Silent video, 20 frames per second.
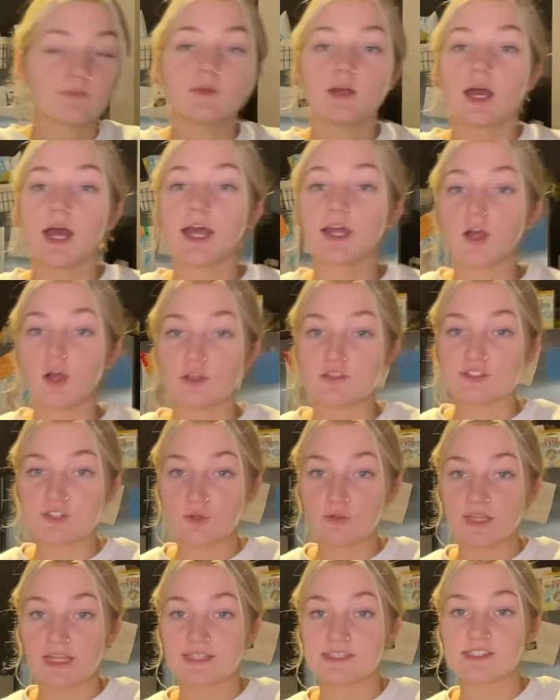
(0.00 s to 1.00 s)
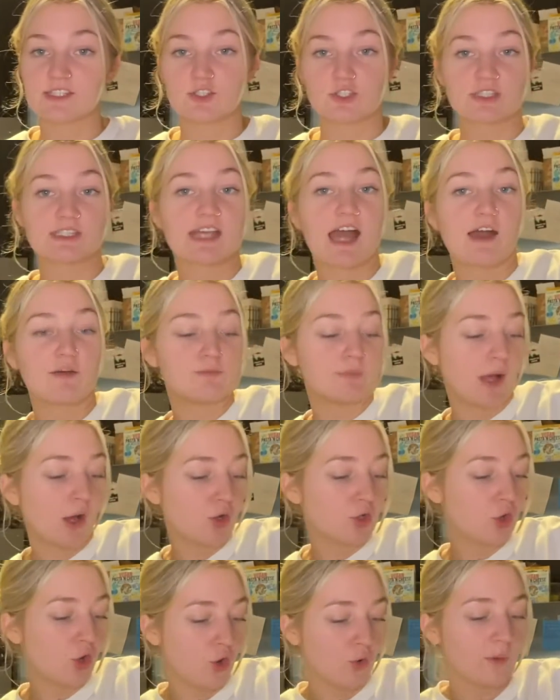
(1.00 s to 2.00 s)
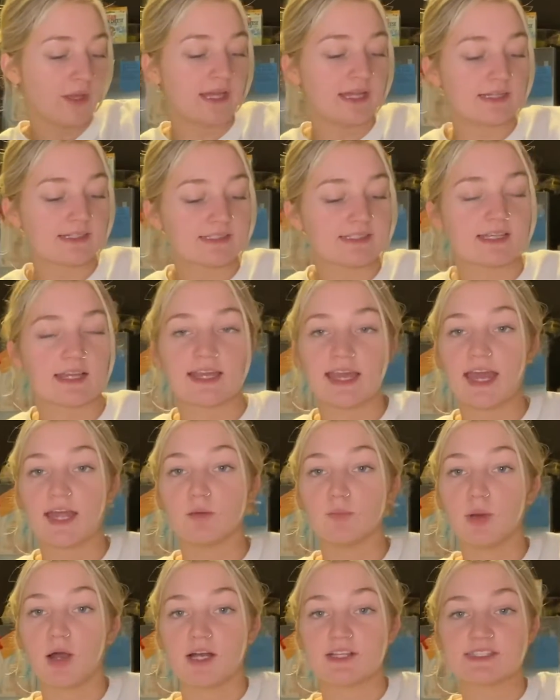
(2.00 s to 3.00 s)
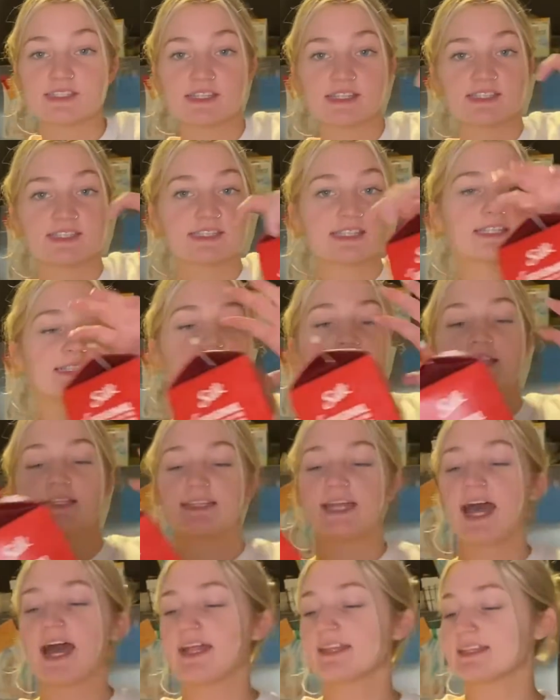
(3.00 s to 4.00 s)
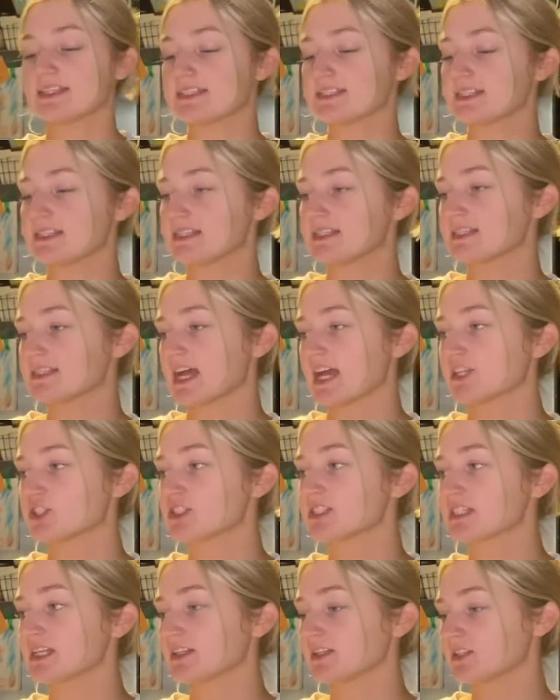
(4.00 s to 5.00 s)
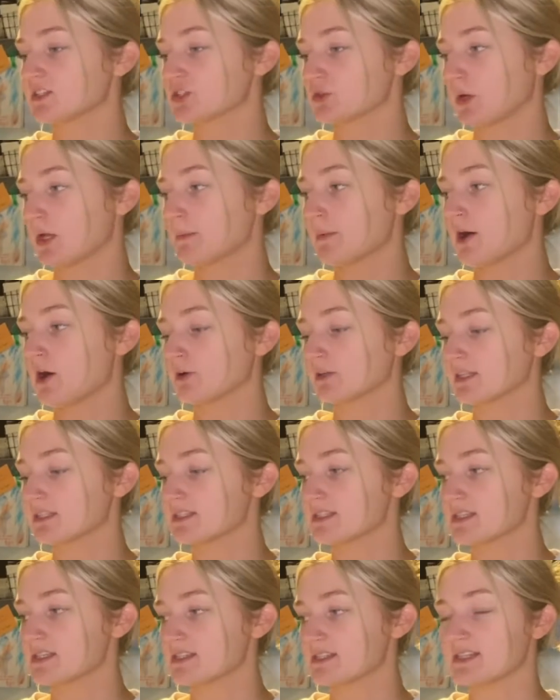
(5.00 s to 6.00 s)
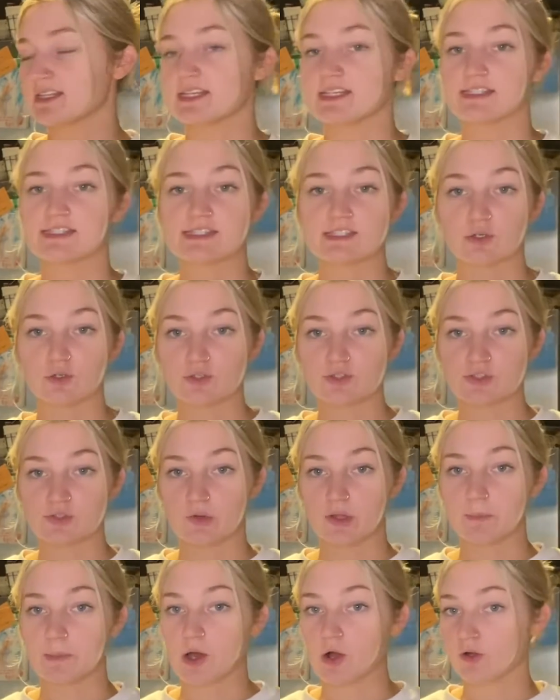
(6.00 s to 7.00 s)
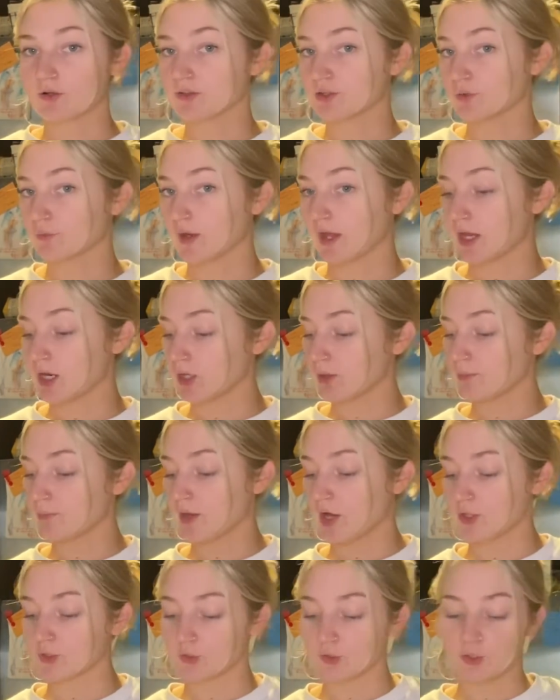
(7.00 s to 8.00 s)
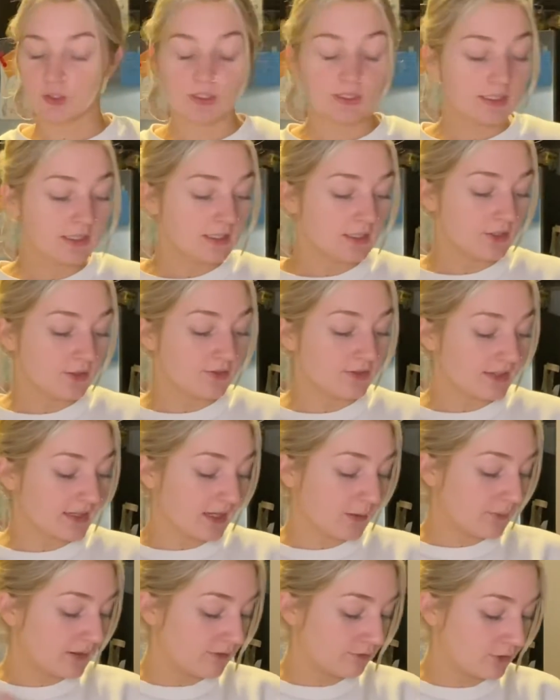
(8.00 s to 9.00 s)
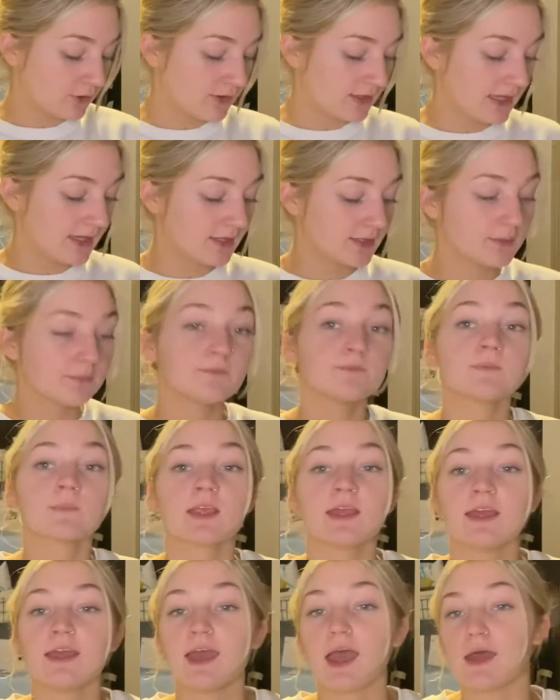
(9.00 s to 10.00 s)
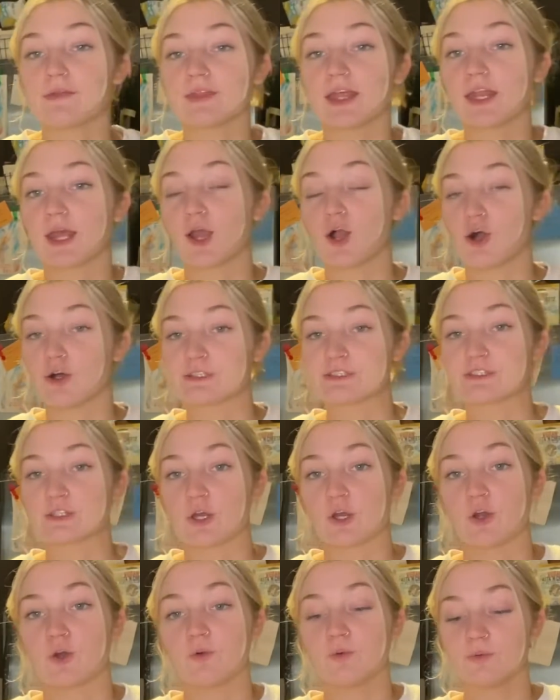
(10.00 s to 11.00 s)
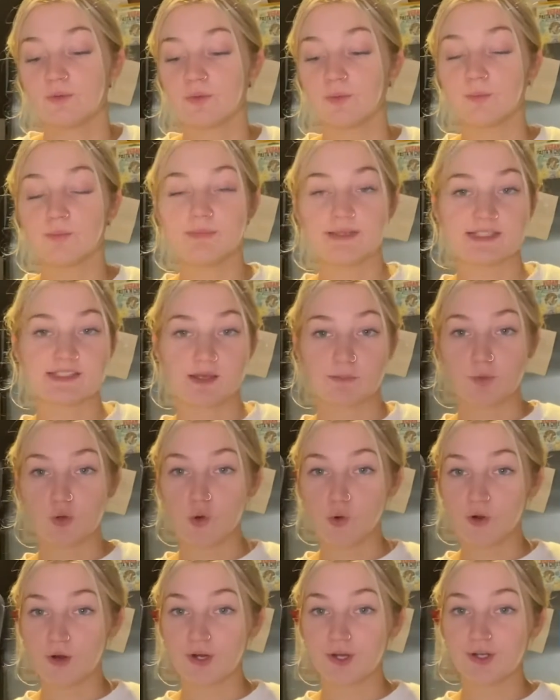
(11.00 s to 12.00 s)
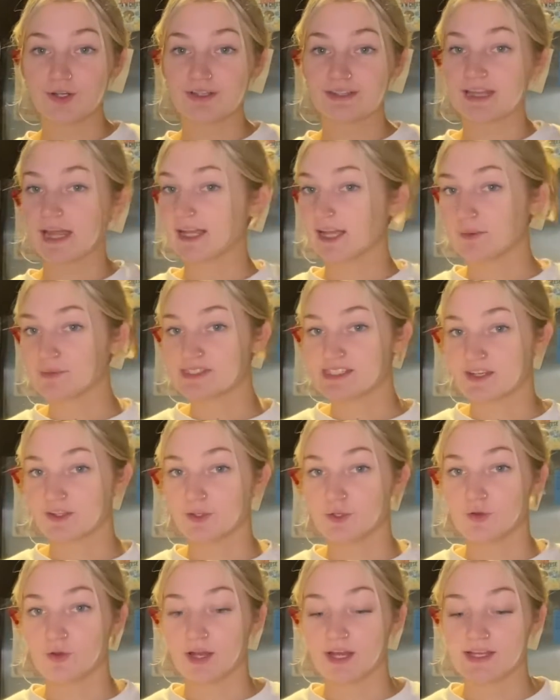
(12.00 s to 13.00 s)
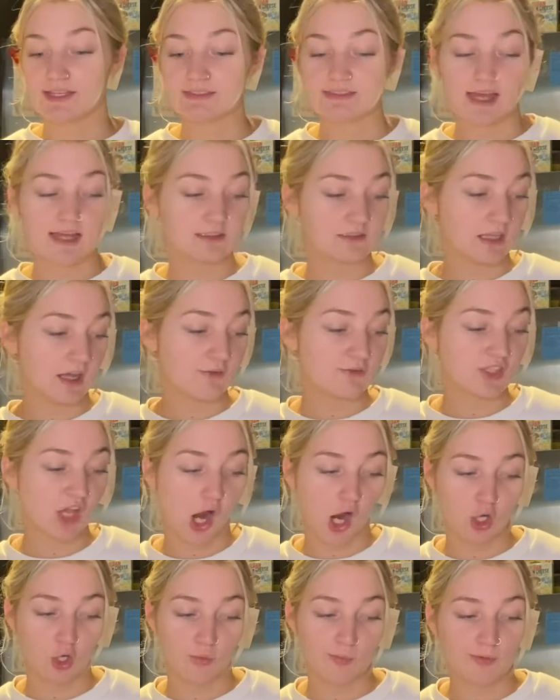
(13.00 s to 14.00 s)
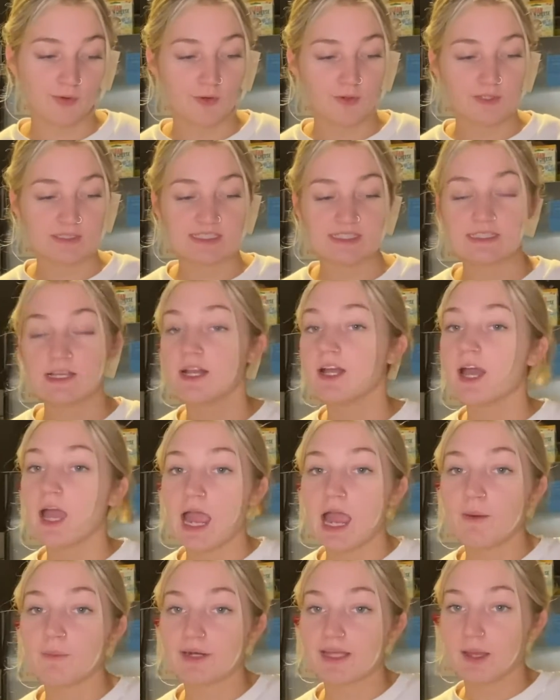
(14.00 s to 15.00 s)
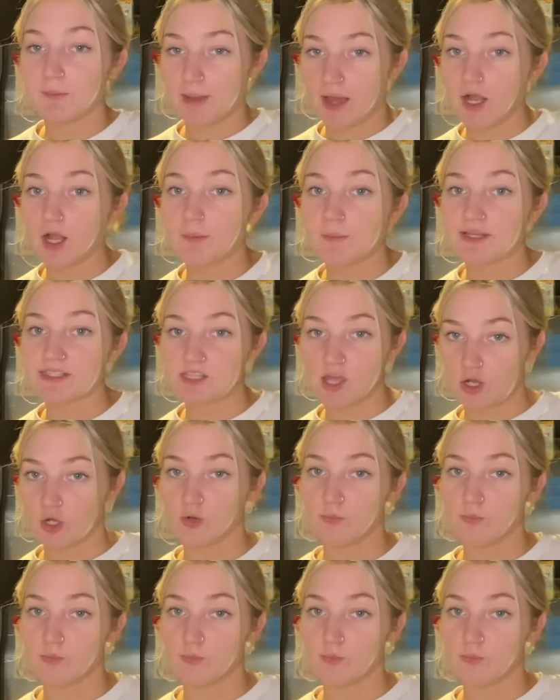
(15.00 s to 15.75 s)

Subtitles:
I also like to just have milk always. Again, pastas, things like that. I just like the soy milk. This is the Silk soy milk, the red bottle. You can get whatever you like. And then I also picked up corn. Like I was telling you guys, I love taco bowls. I wanna get back on my taco